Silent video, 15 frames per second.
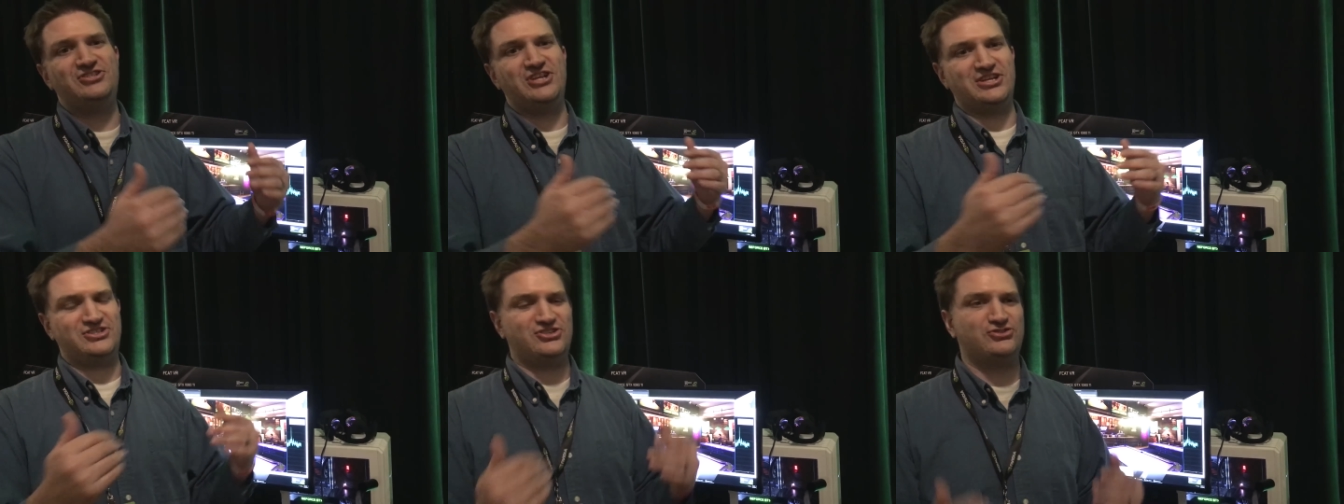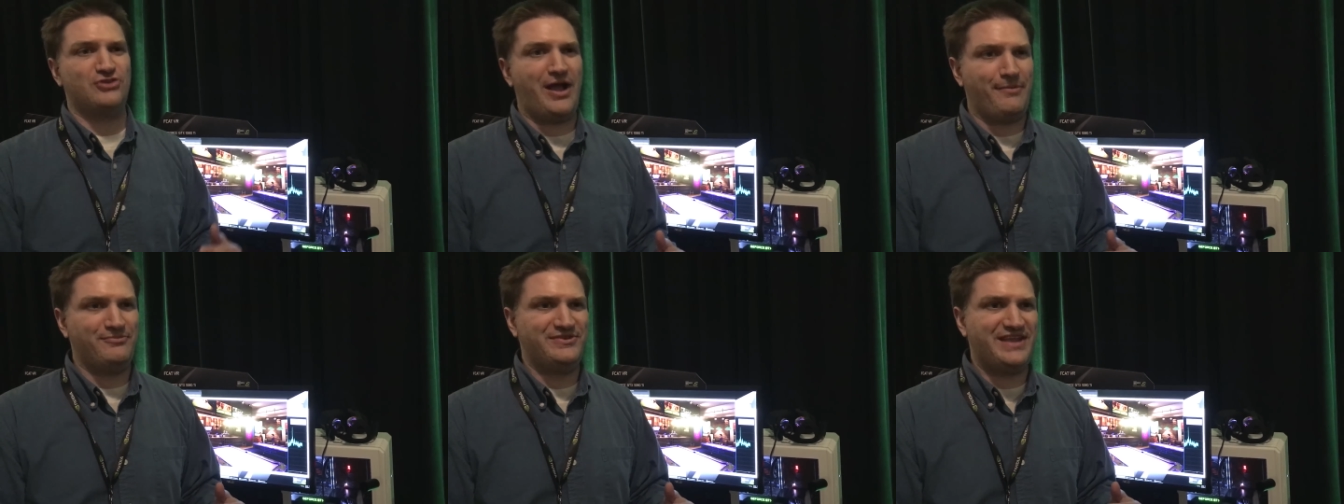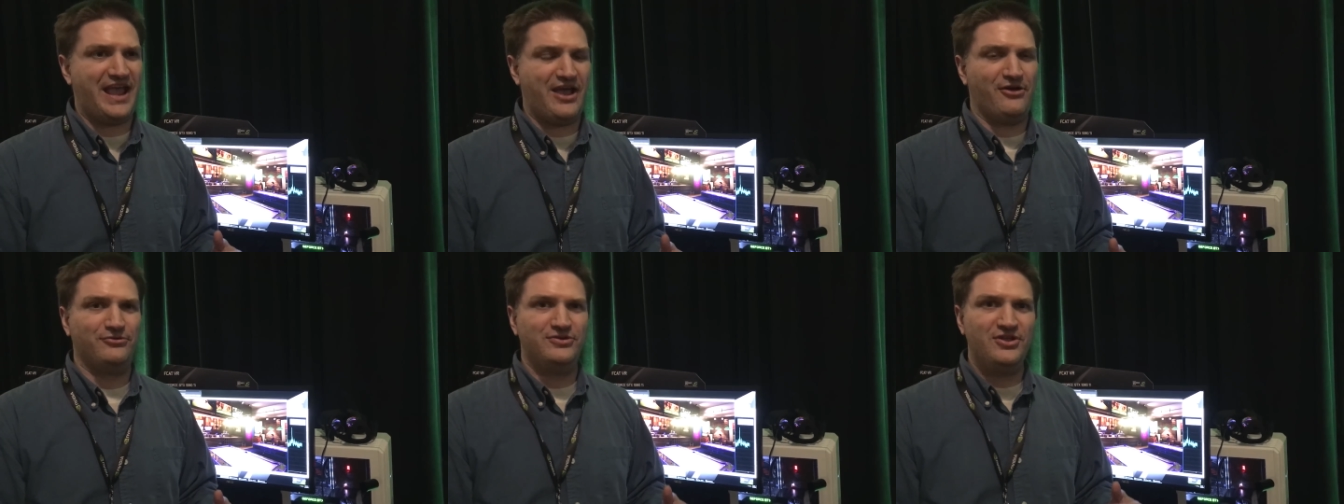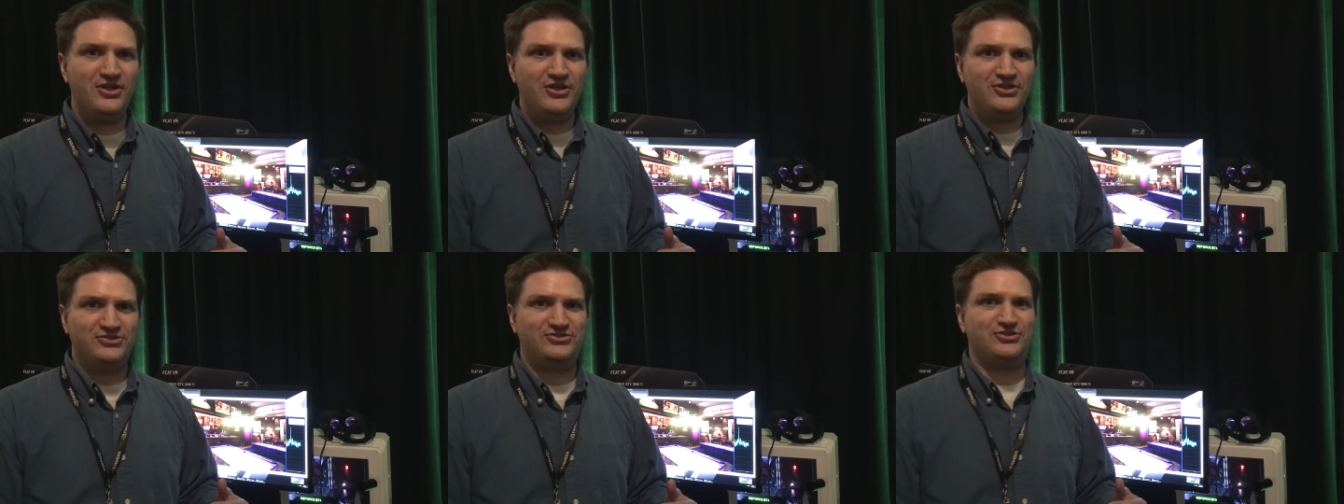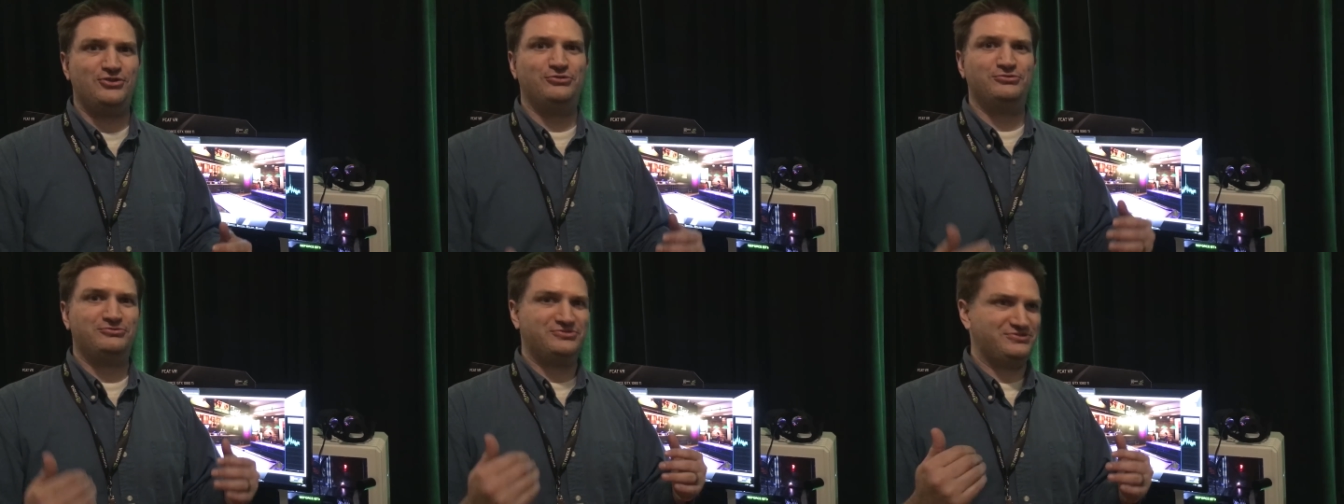just dropped down
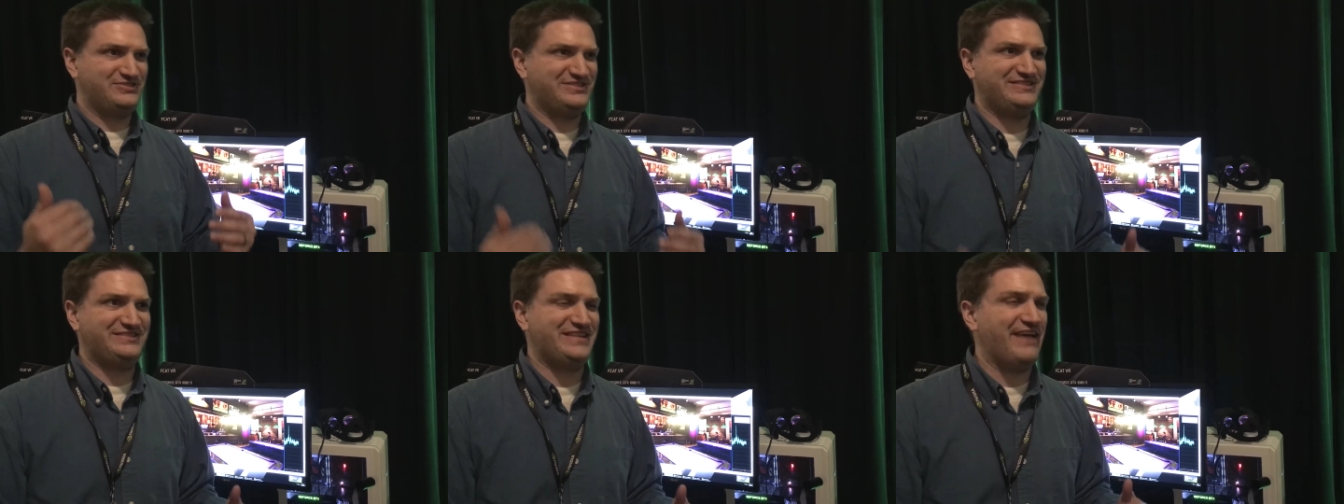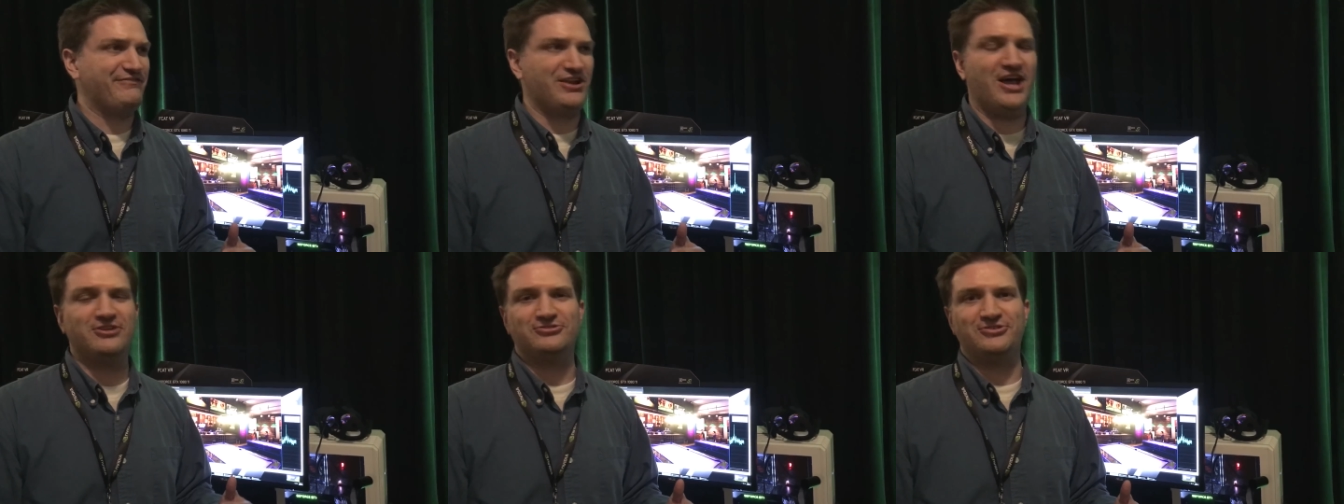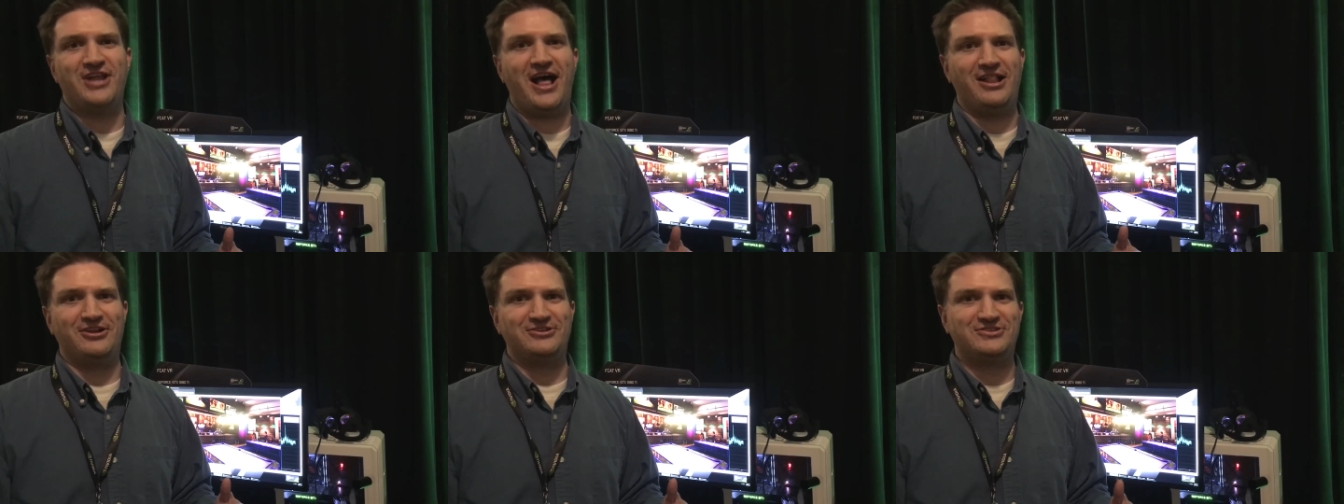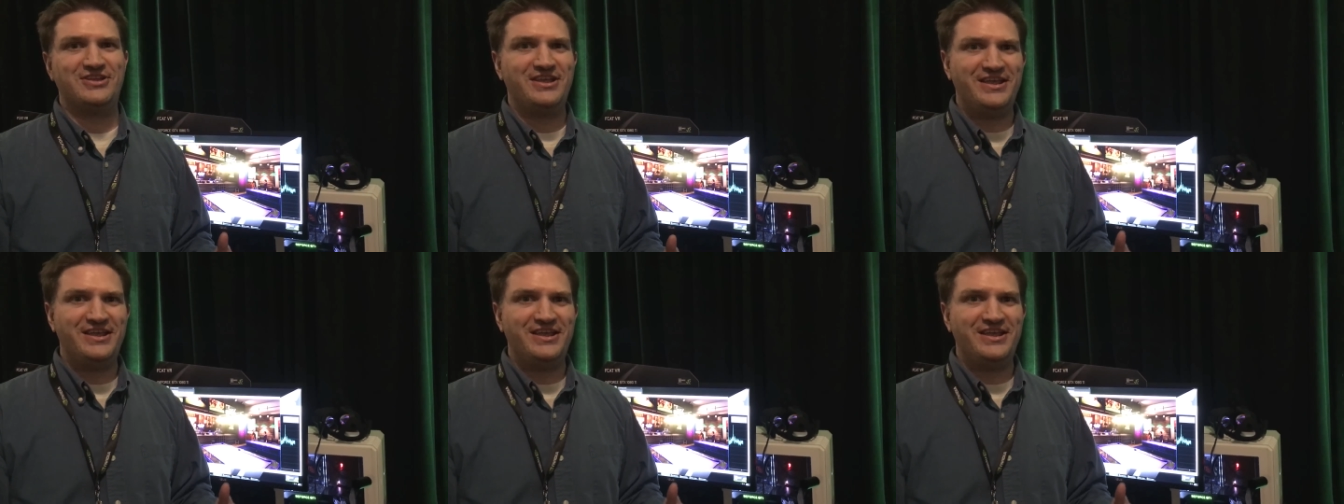to $700.